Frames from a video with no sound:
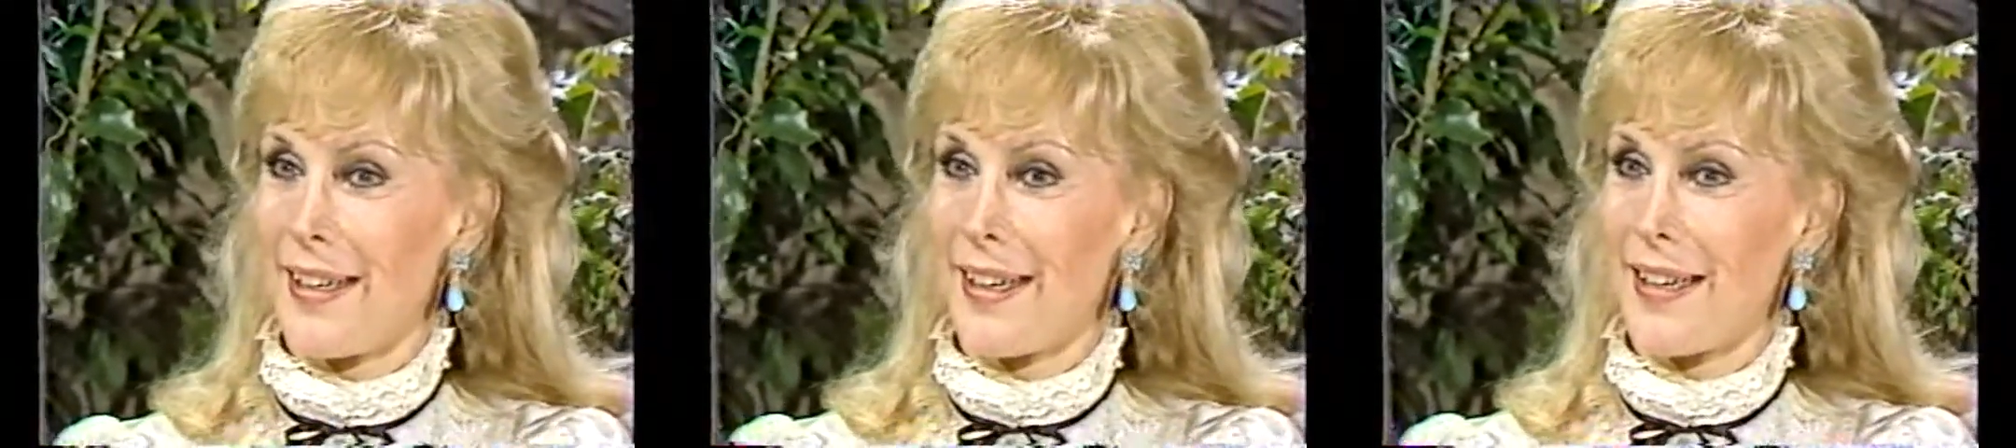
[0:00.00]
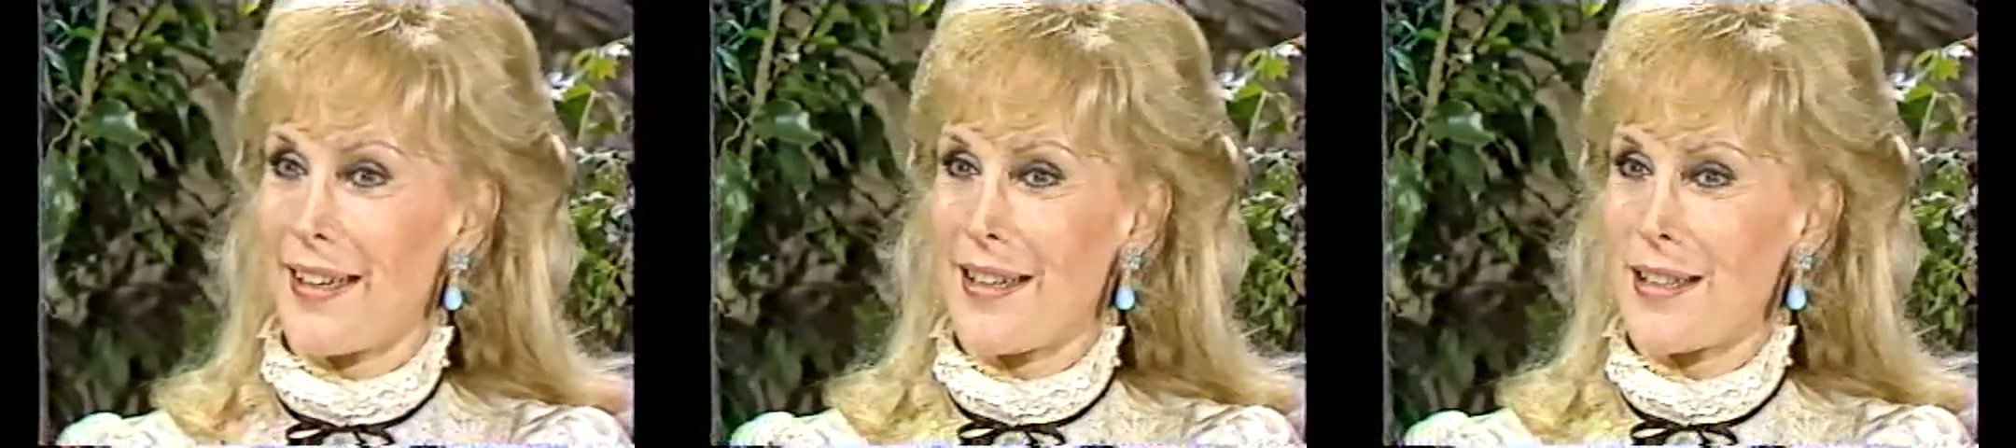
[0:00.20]

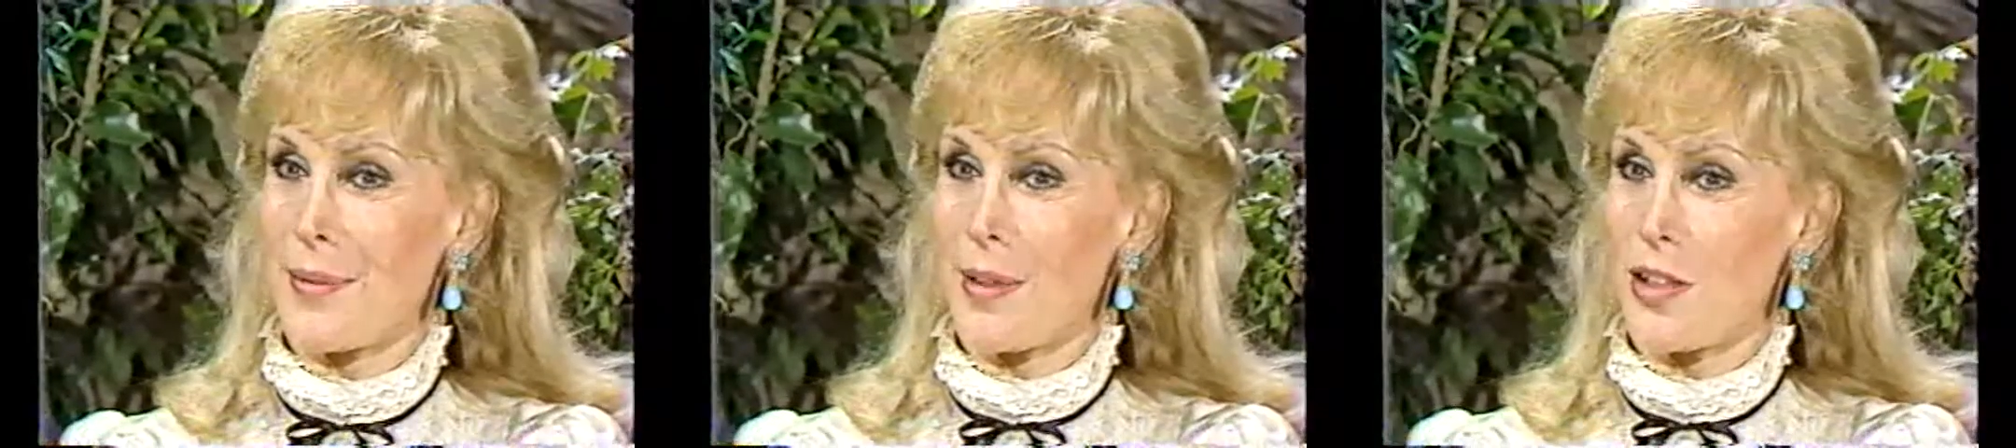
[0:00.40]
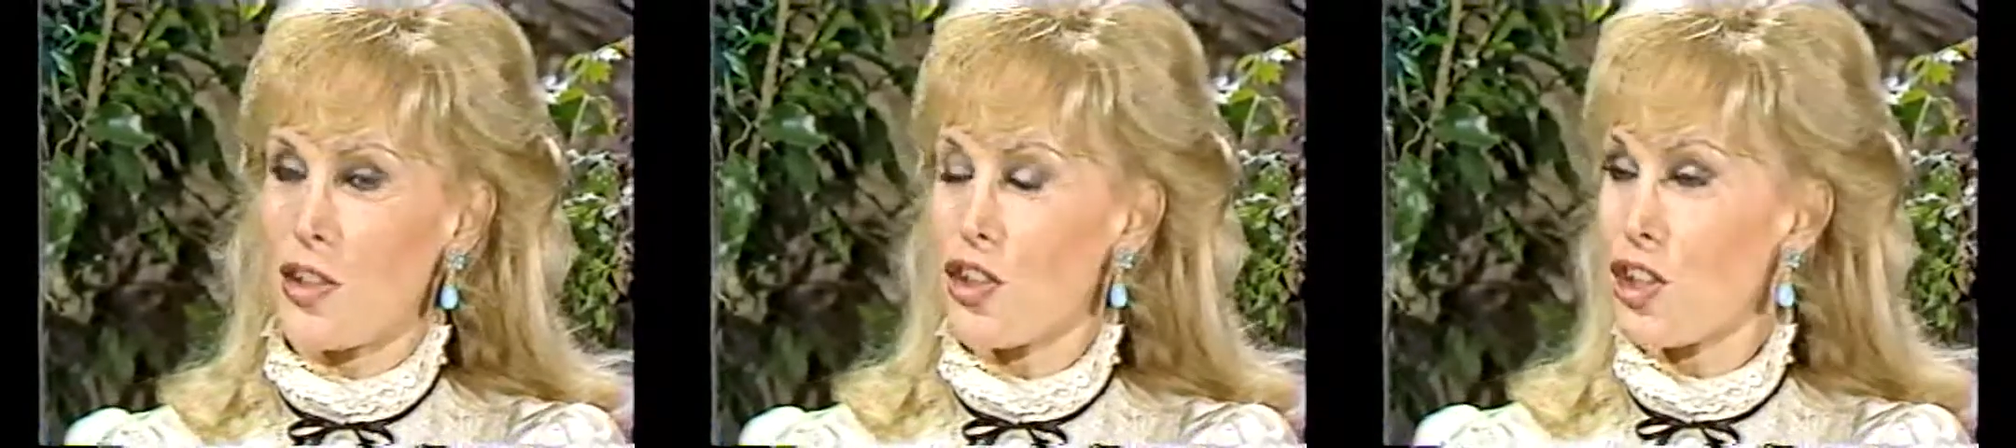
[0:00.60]
uh, is
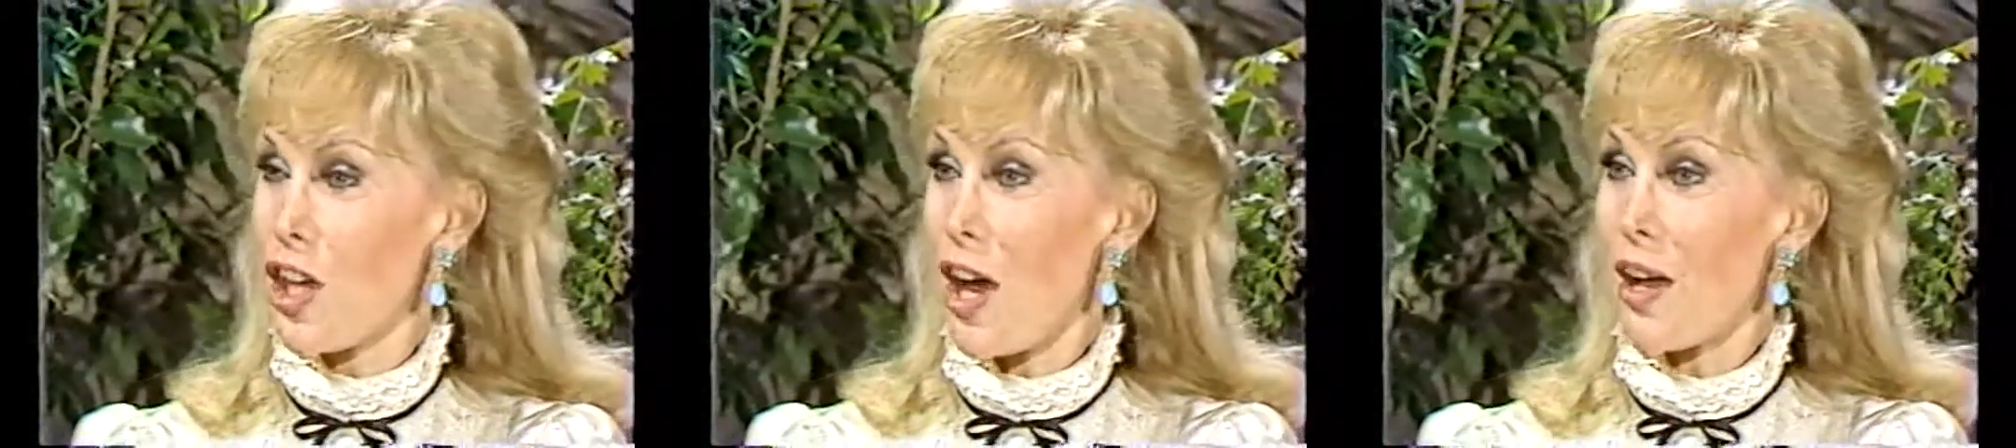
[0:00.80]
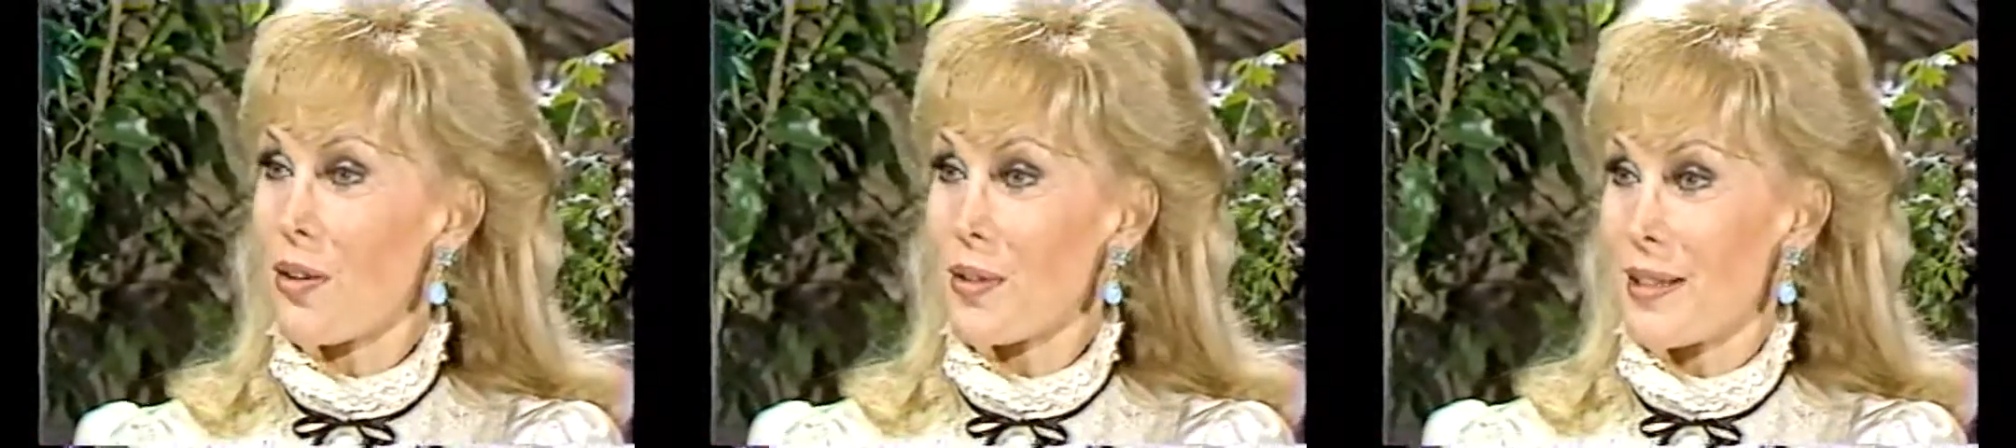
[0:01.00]
with the
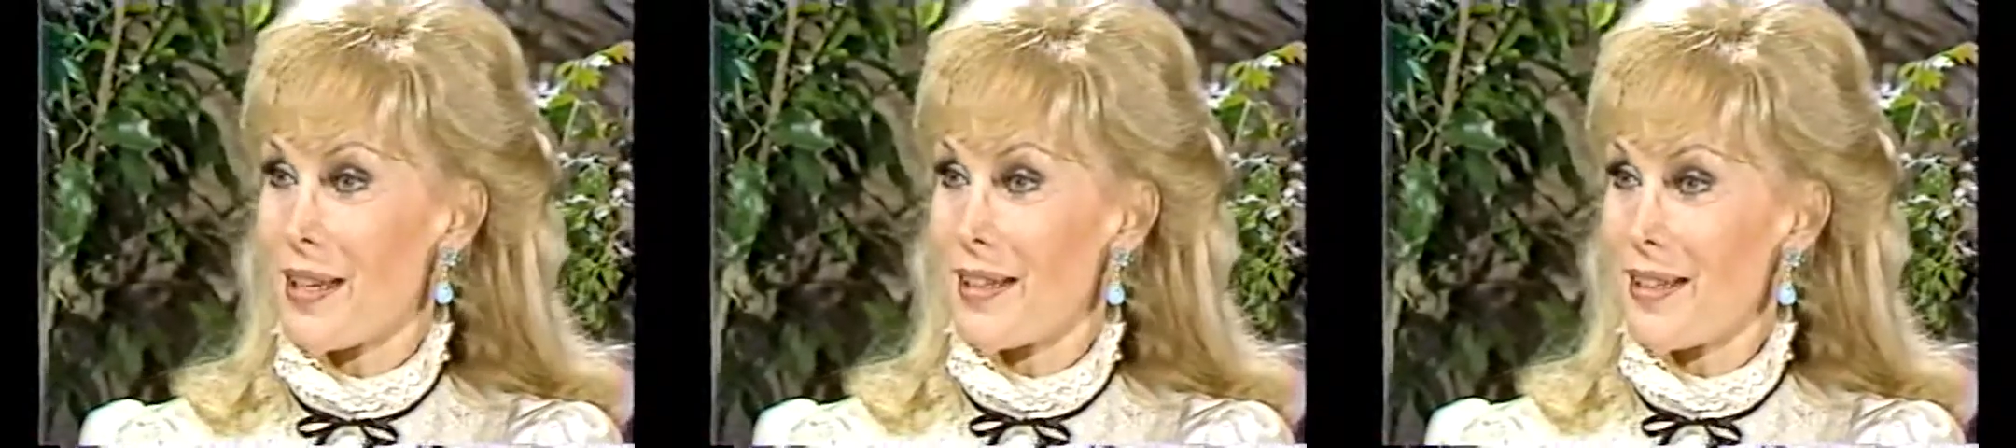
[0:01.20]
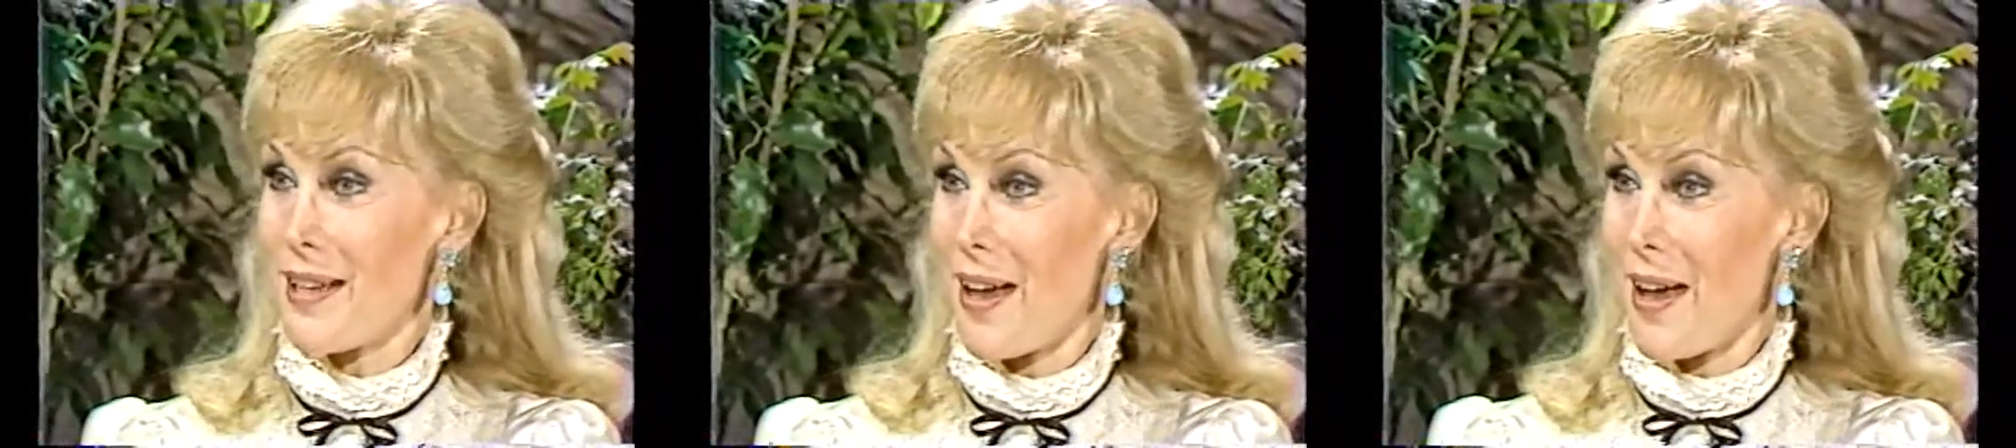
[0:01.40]
Chicago
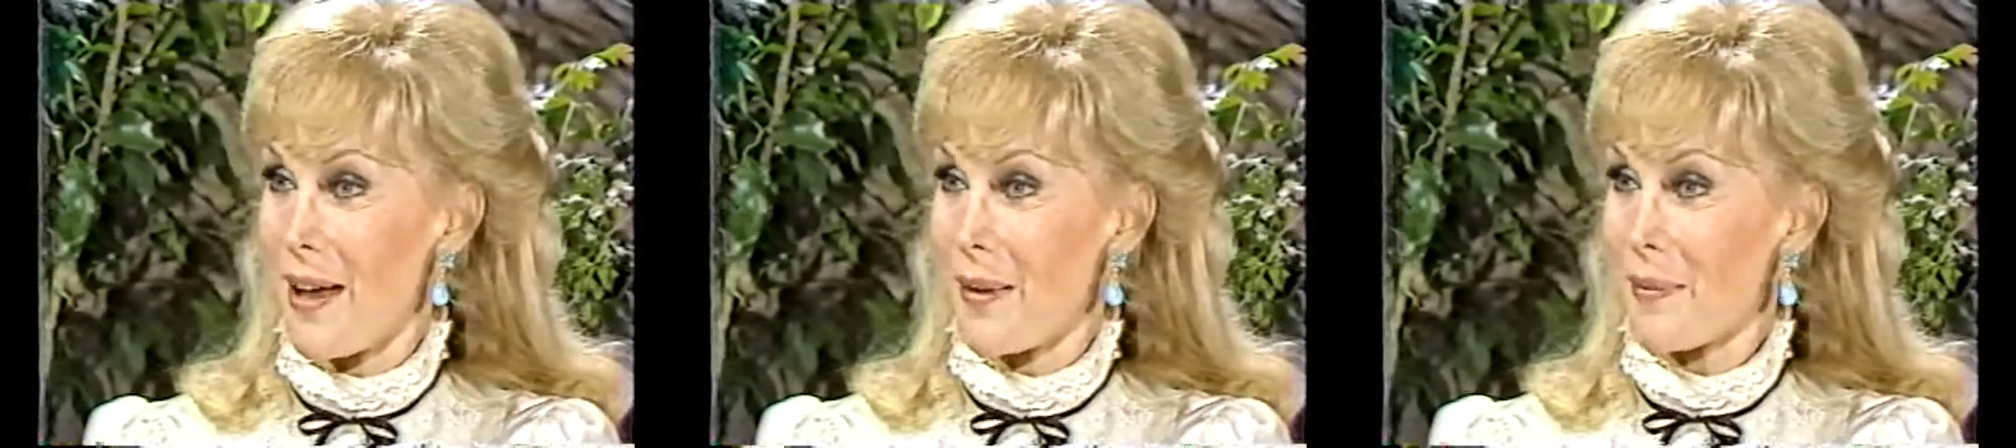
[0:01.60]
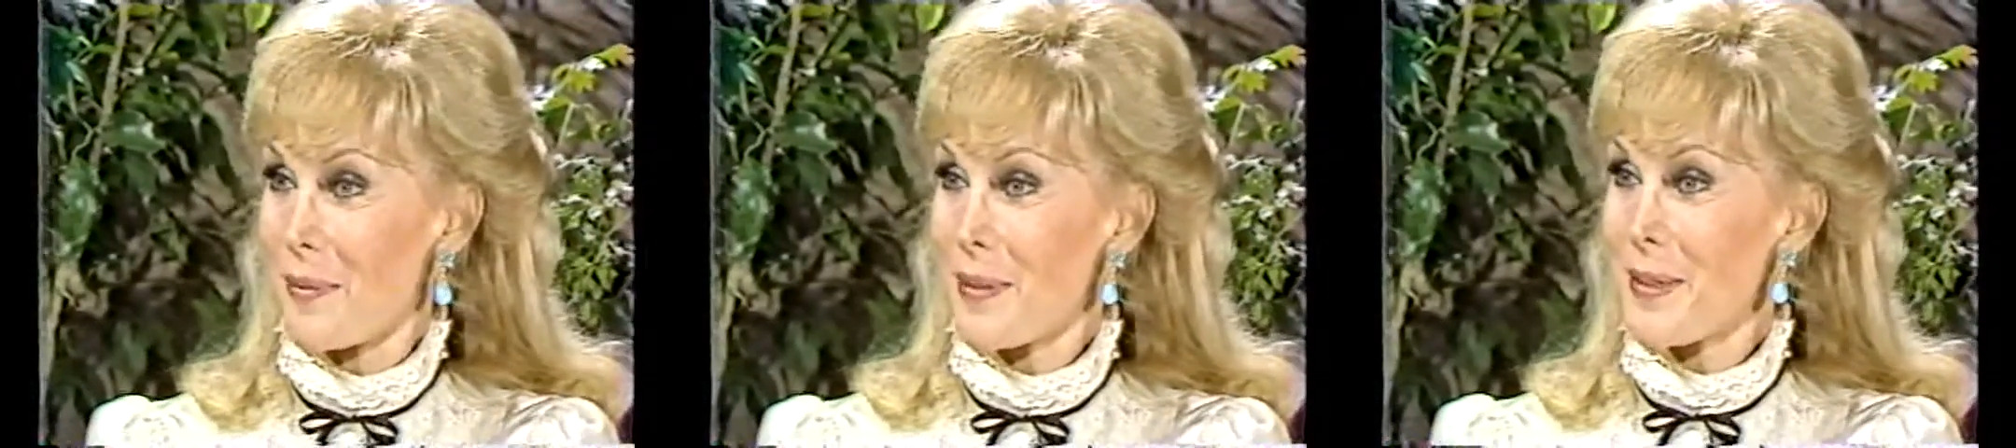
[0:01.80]

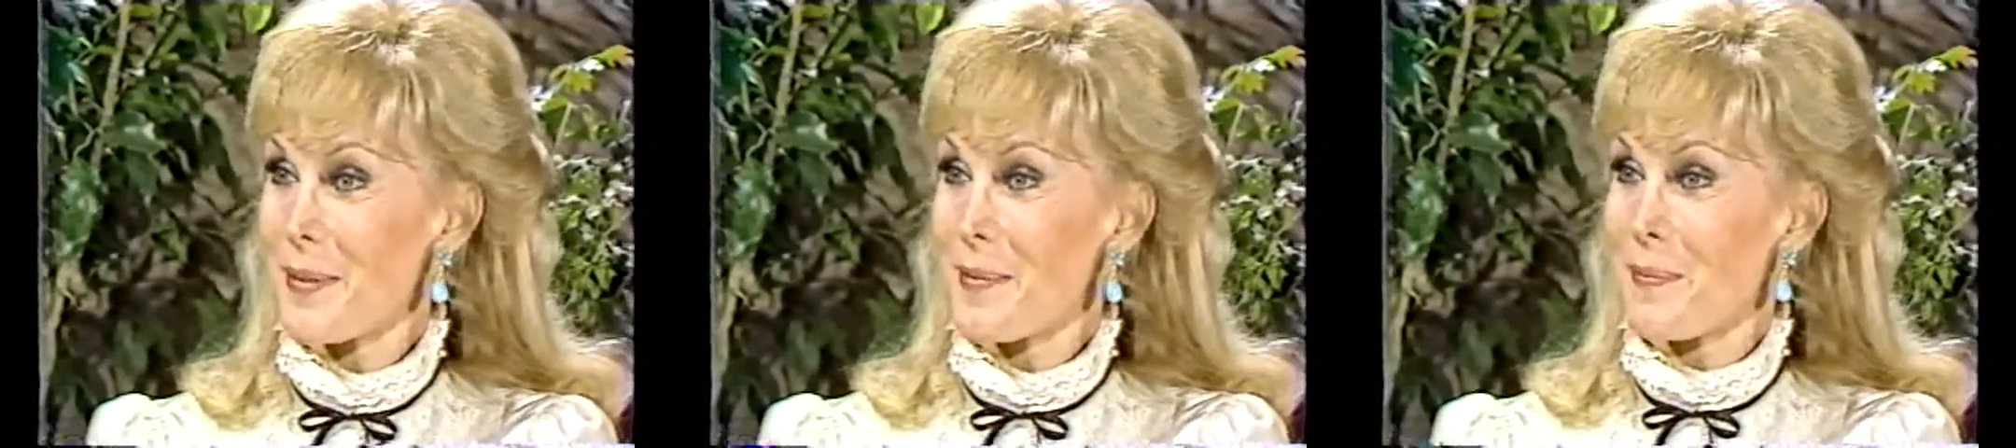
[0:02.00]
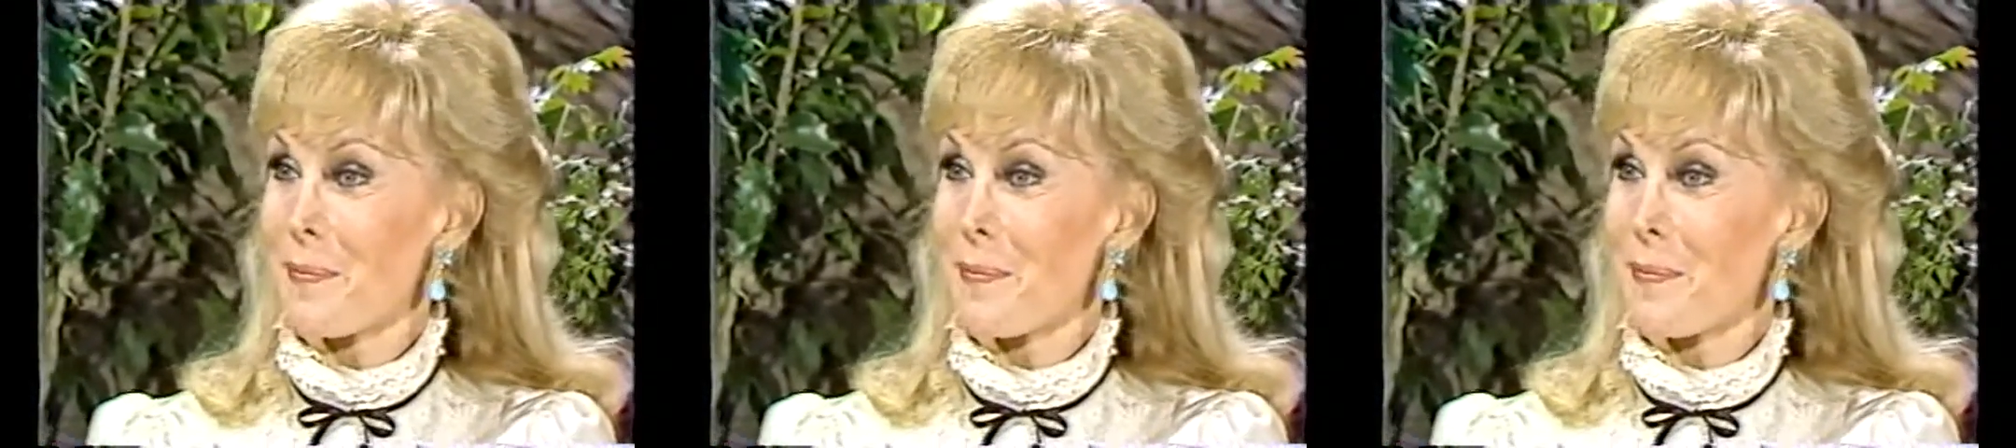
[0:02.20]
Sun-Times.